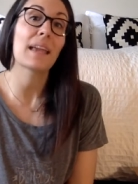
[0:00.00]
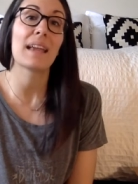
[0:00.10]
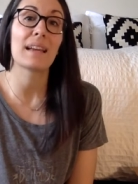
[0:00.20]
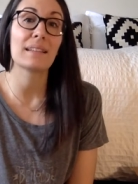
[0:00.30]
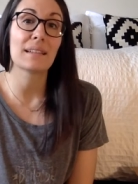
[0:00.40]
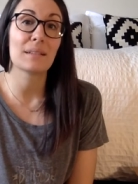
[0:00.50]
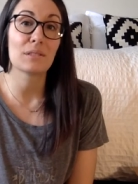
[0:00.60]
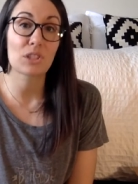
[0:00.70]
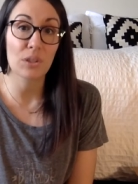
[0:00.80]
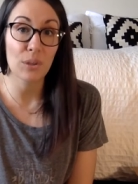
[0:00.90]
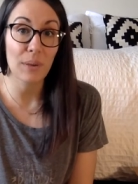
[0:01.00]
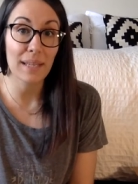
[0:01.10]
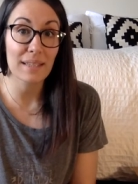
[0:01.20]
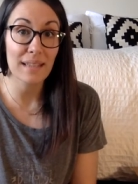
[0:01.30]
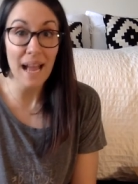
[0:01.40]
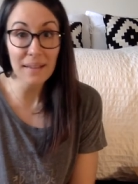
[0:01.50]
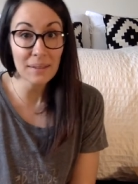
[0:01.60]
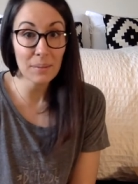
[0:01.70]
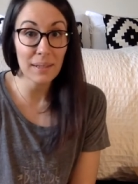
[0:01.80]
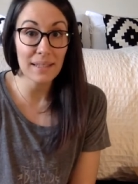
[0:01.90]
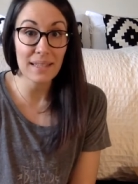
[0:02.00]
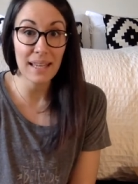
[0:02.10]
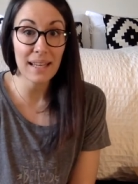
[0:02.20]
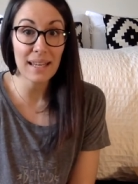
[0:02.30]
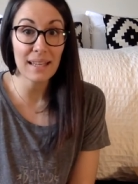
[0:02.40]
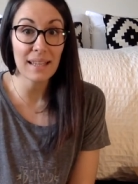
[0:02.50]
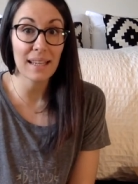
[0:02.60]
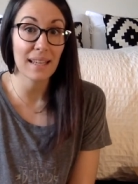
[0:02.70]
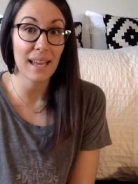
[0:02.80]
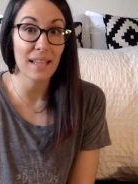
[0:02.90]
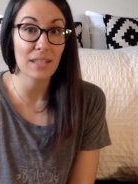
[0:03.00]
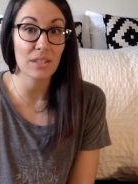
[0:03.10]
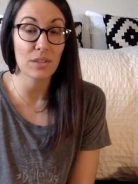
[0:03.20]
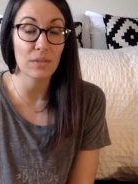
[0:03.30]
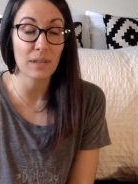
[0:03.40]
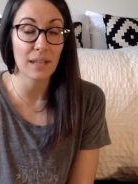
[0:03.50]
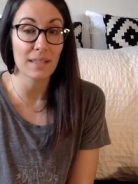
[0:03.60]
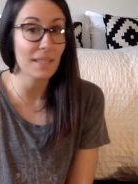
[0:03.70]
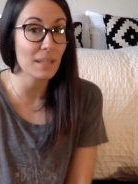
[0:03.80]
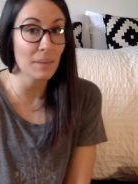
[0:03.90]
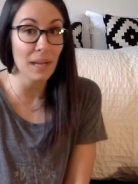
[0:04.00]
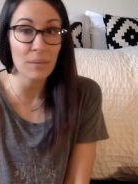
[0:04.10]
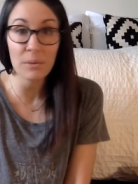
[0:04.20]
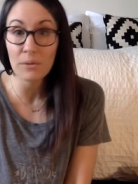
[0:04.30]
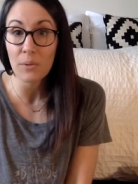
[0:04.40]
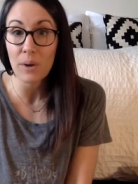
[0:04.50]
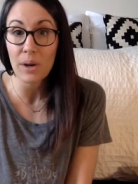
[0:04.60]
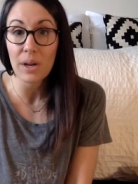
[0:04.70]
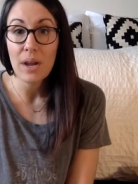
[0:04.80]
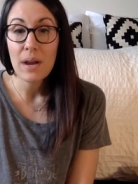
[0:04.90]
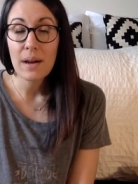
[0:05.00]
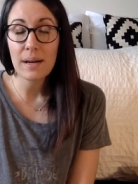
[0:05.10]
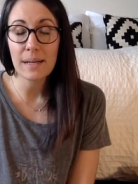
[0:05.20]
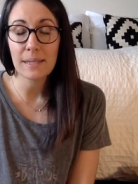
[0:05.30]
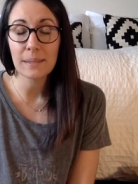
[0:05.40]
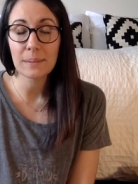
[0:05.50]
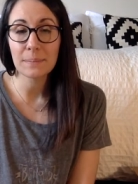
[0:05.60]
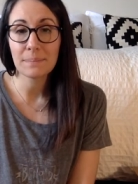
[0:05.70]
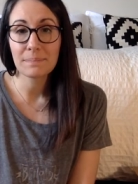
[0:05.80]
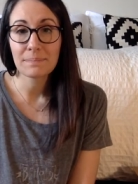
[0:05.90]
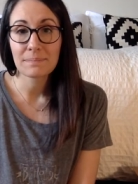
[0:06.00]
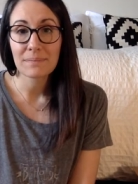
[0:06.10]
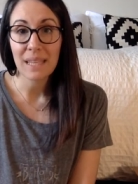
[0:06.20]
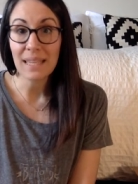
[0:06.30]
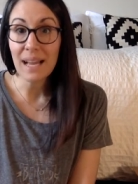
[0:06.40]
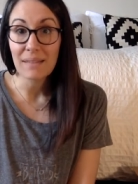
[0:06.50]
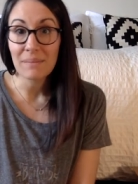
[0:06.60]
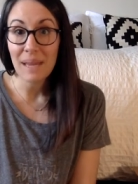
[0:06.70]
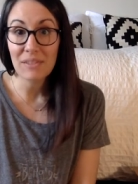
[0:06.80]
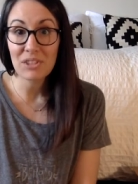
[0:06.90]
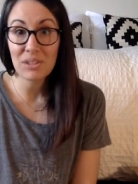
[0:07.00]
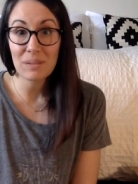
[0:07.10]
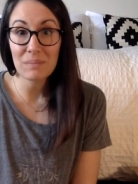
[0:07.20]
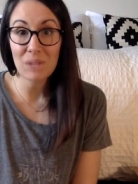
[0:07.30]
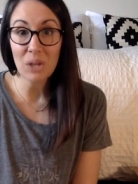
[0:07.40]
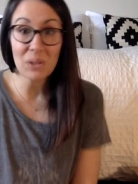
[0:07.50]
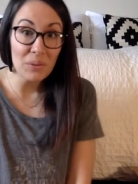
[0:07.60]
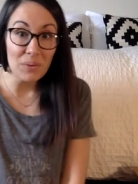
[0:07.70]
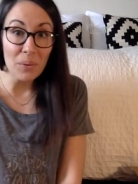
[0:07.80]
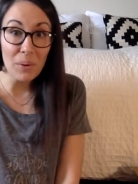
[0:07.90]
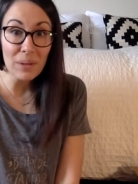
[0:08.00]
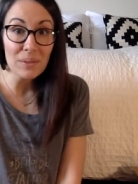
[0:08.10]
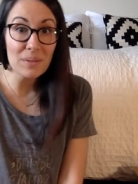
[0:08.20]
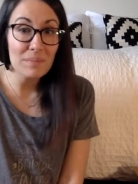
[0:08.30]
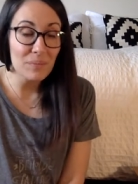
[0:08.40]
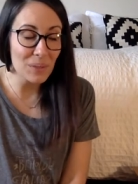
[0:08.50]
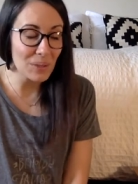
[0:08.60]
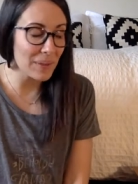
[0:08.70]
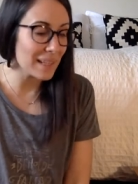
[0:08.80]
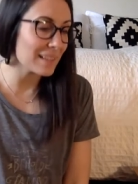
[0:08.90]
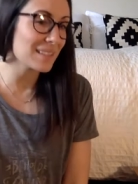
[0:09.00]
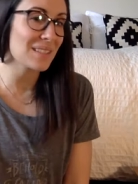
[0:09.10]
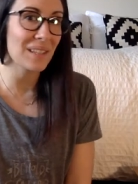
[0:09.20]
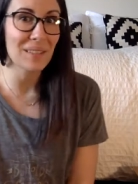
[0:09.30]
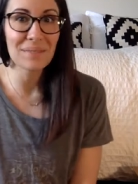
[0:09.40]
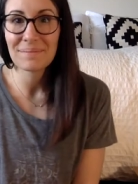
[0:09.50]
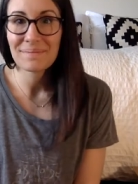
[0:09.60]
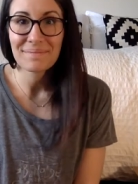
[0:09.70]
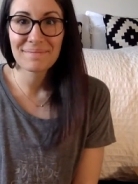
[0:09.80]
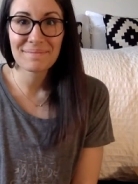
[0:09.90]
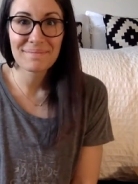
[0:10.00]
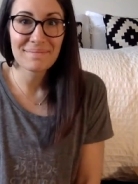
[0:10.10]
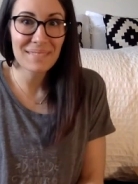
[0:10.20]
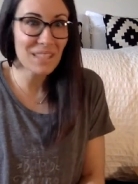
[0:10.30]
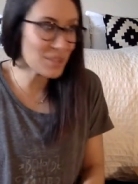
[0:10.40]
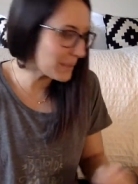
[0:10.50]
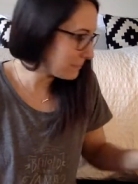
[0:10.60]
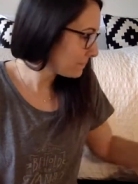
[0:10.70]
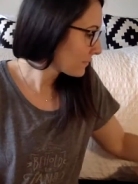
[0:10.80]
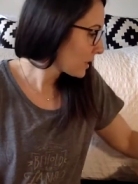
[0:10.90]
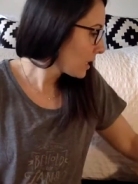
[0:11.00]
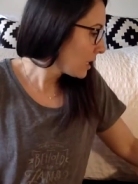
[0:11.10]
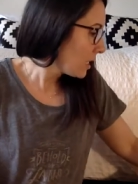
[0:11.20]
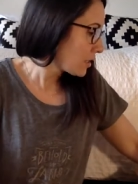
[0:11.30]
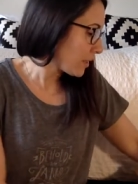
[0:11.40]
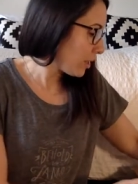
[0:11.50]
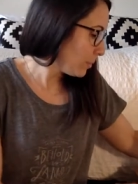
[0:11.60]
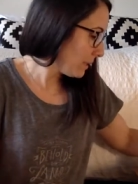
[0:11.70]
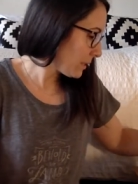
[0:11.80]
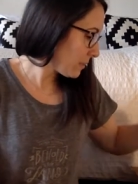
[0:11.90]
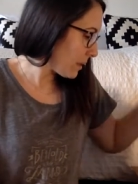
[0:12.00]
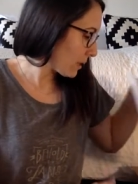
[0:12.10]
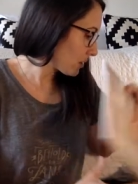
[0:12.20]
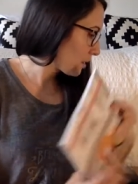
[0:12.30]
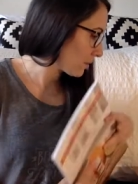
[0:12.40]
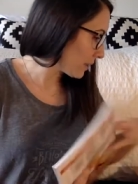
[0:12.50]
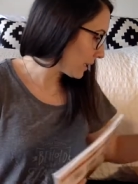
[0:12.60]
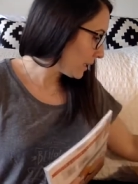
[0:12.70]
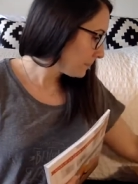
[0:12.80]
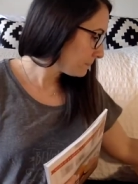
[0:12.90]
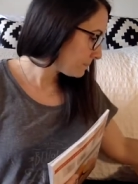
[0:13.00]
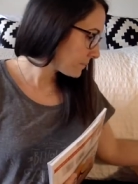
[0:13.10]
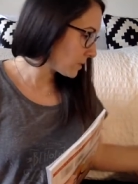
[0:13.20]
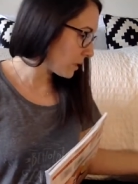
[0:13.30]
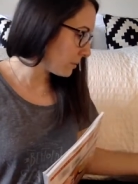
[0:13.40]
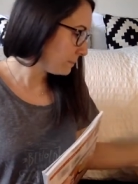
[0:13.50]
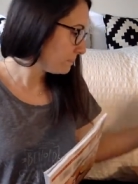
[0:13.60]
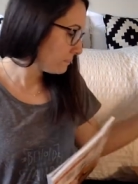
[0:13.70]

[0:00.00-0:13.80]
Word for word: and uh, show you exactly what is in it in case you've not seen mine before. Um, yeah, and just talk you through the oils real quick. So, let's do it. So I opened the box already. Um,